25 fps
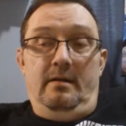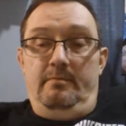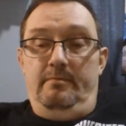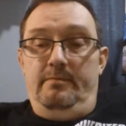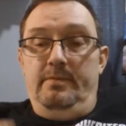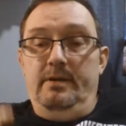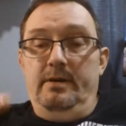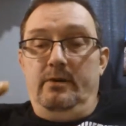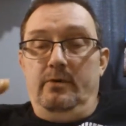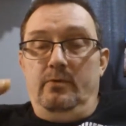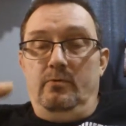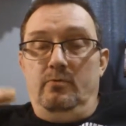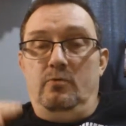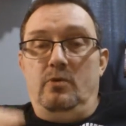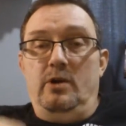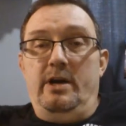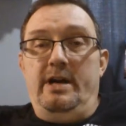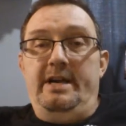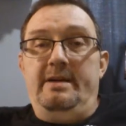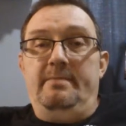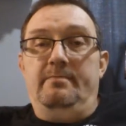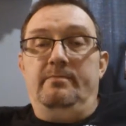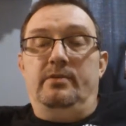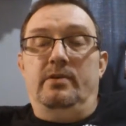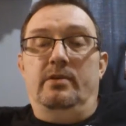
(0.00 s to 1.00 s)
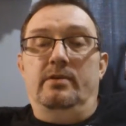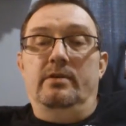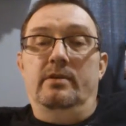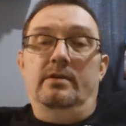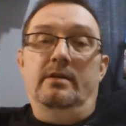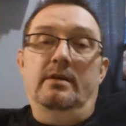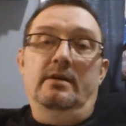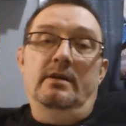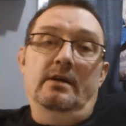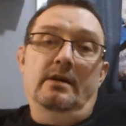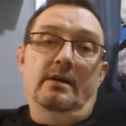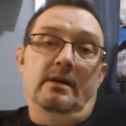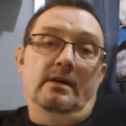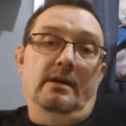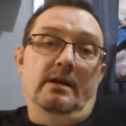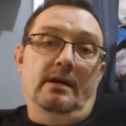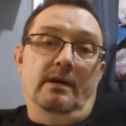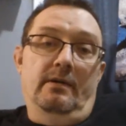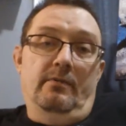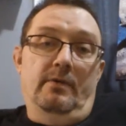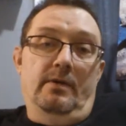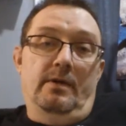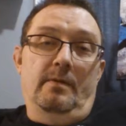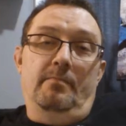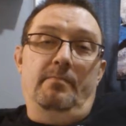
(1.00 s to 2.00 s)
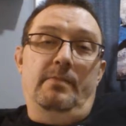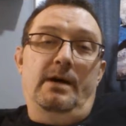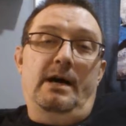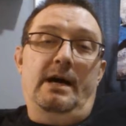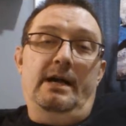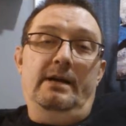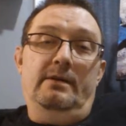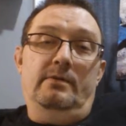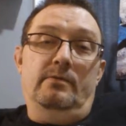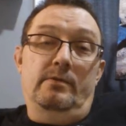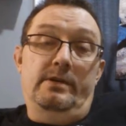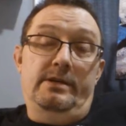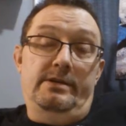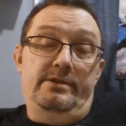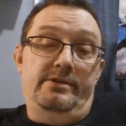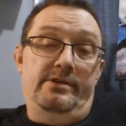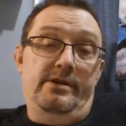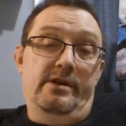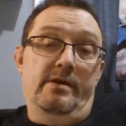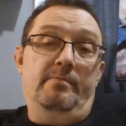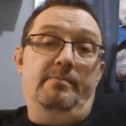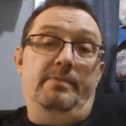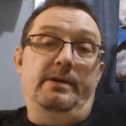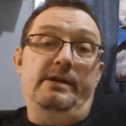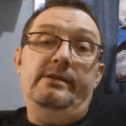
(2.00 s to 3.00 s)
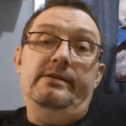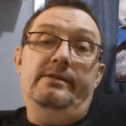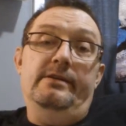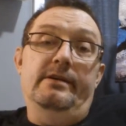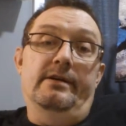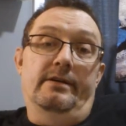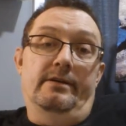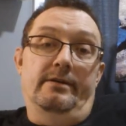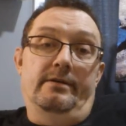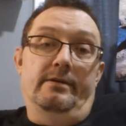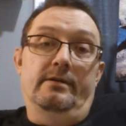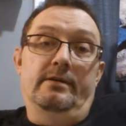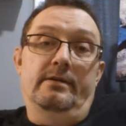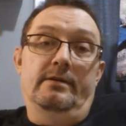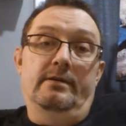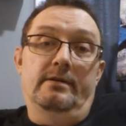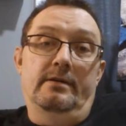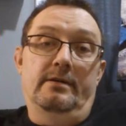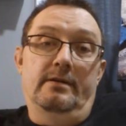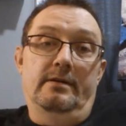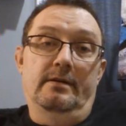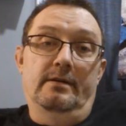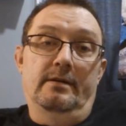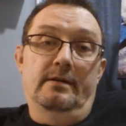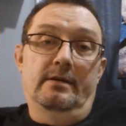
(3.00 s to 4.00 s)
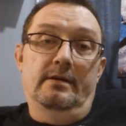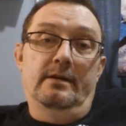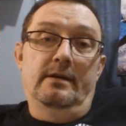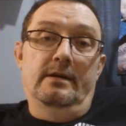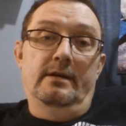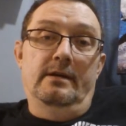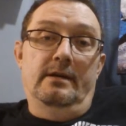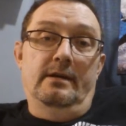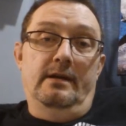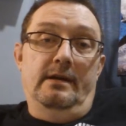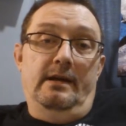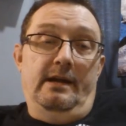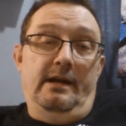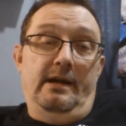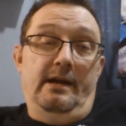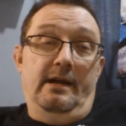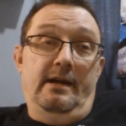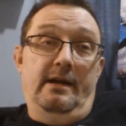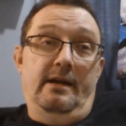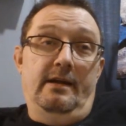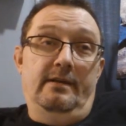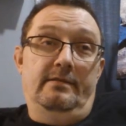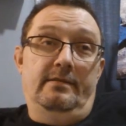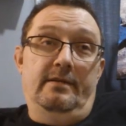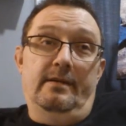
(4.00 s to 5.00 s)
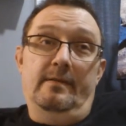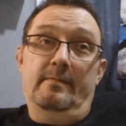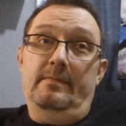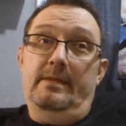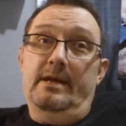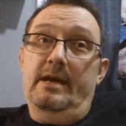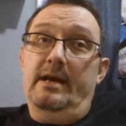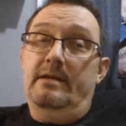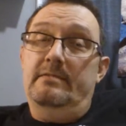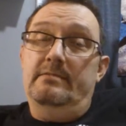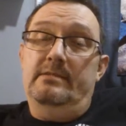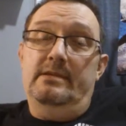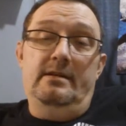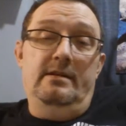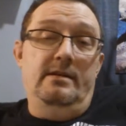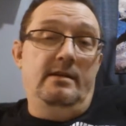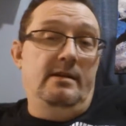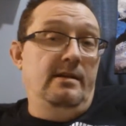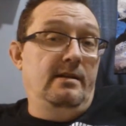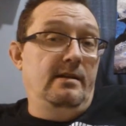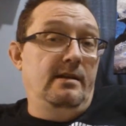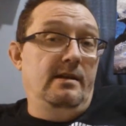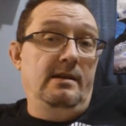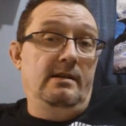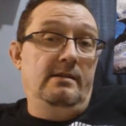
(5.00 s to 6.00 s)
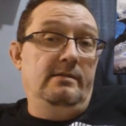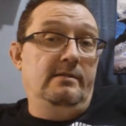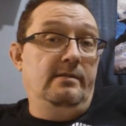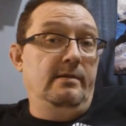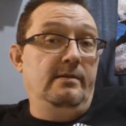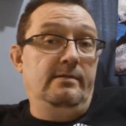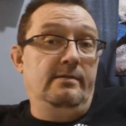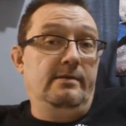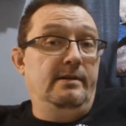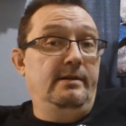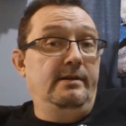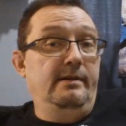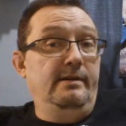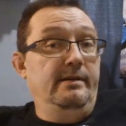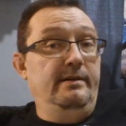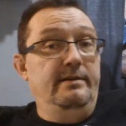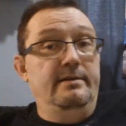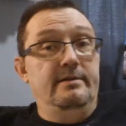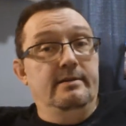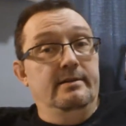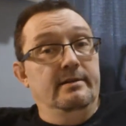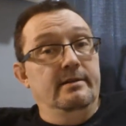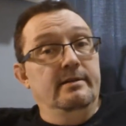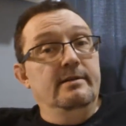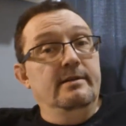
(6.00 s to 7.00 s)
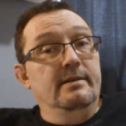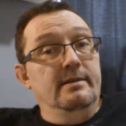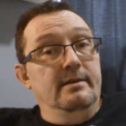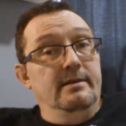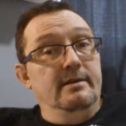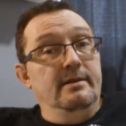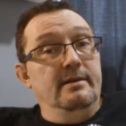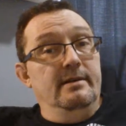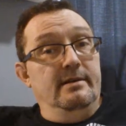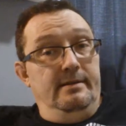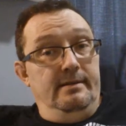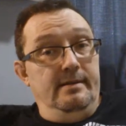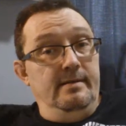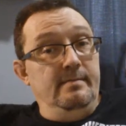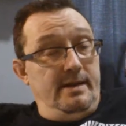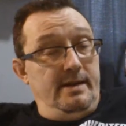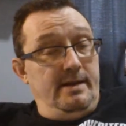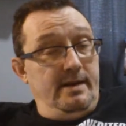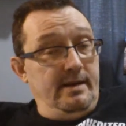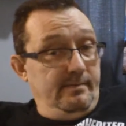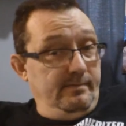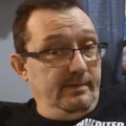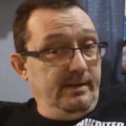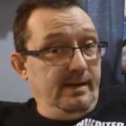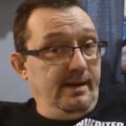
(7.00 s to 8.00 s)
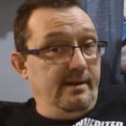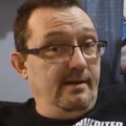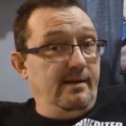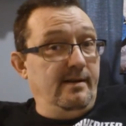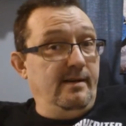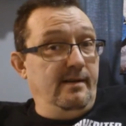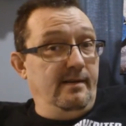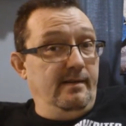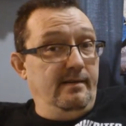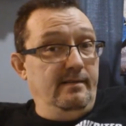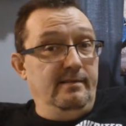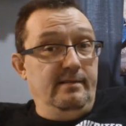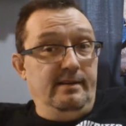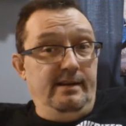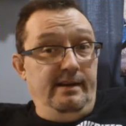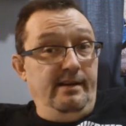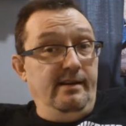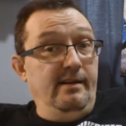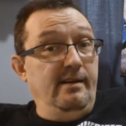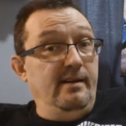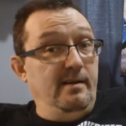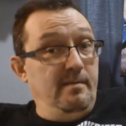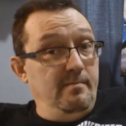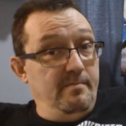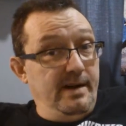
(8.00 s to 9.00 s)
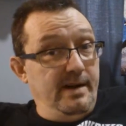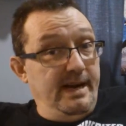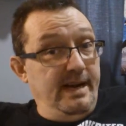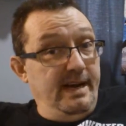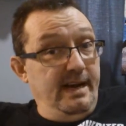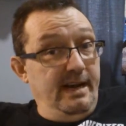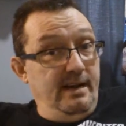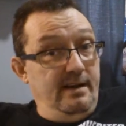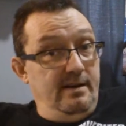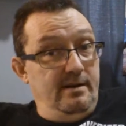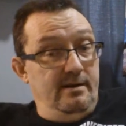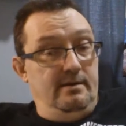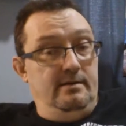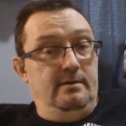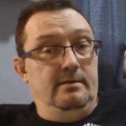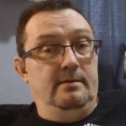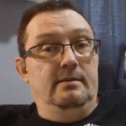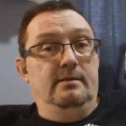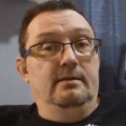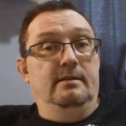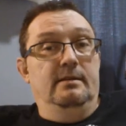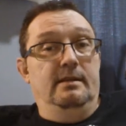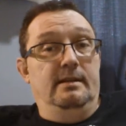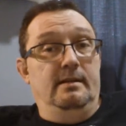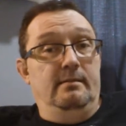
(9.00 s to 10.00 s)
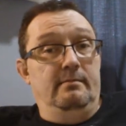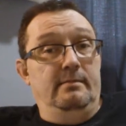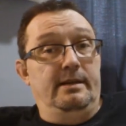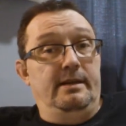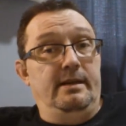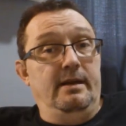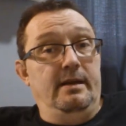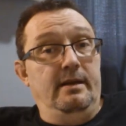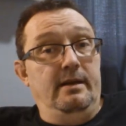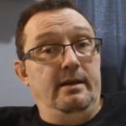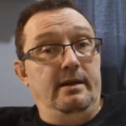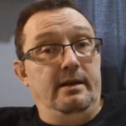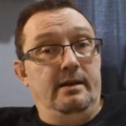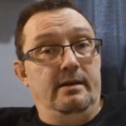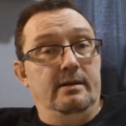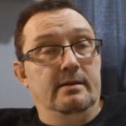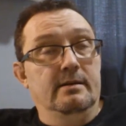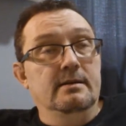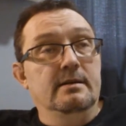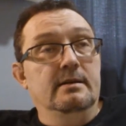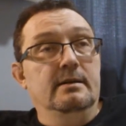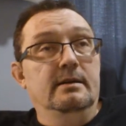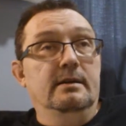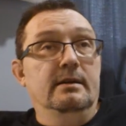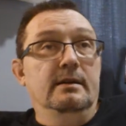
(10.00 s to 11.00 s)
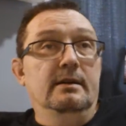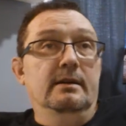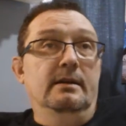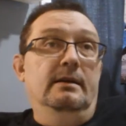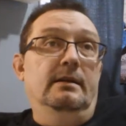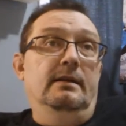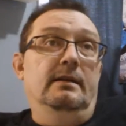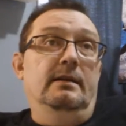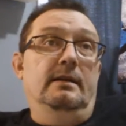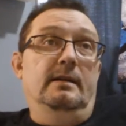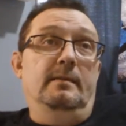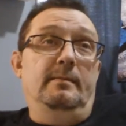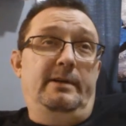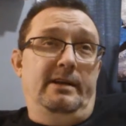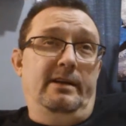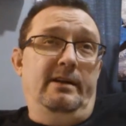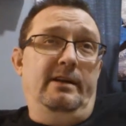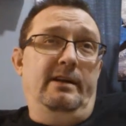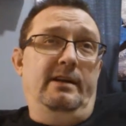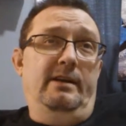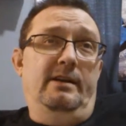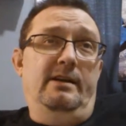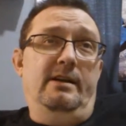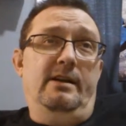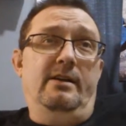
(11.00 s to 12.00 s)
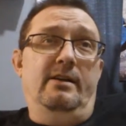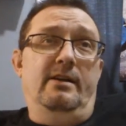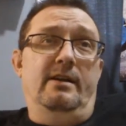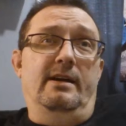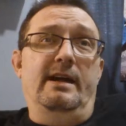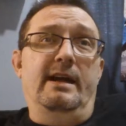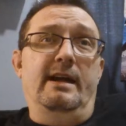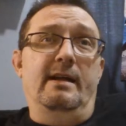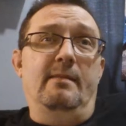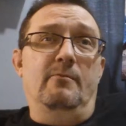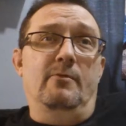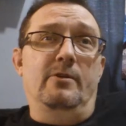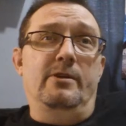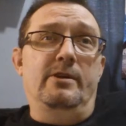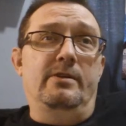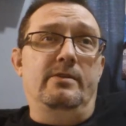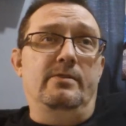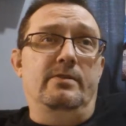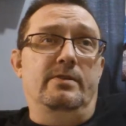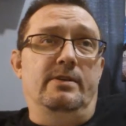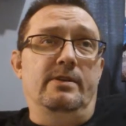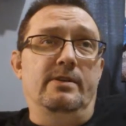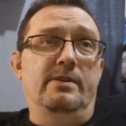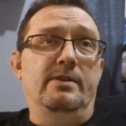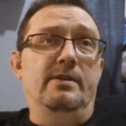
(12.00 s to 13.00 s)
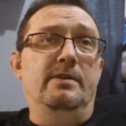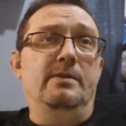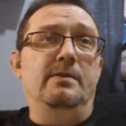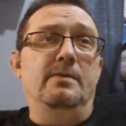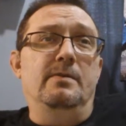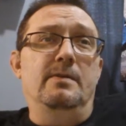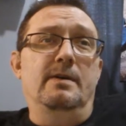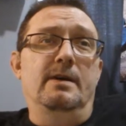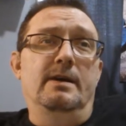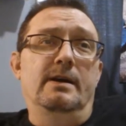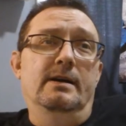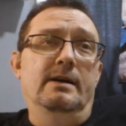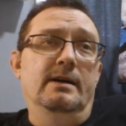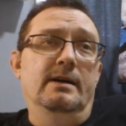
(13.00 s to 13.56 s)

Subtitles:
building ramps, and with our bikes we'd jump each other. And sometimes it didn't end so good. Sometimes it hurt. It hurt bad. Let me tell you another game we used to do.